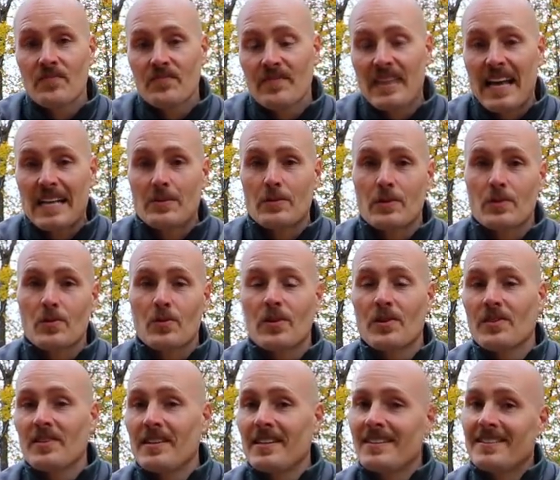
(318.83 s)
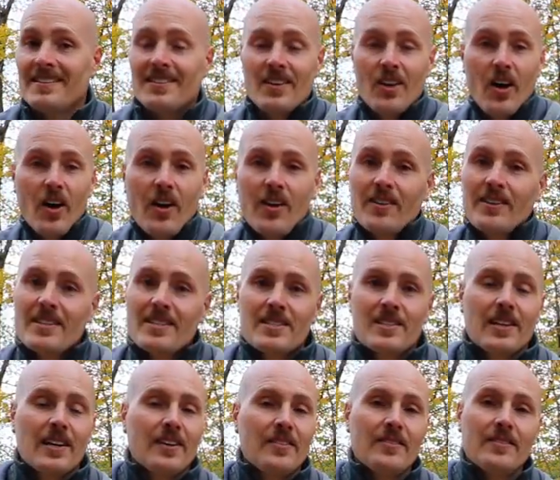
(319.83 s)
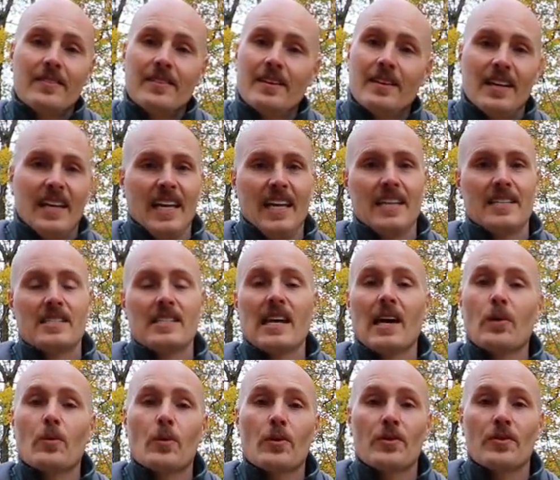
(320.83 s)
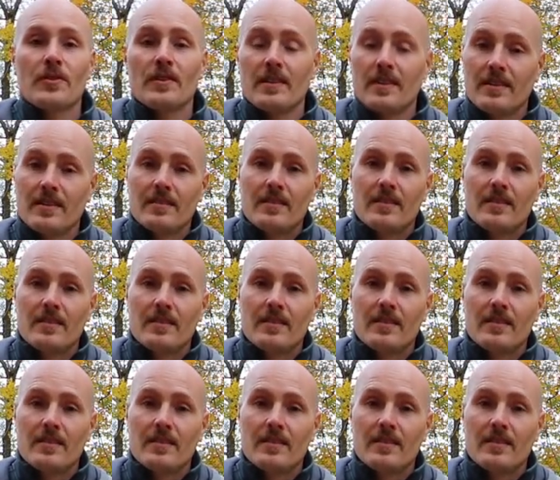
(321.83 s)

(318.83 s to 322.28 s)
That's what's worth it. All this stuff, it's not worth it.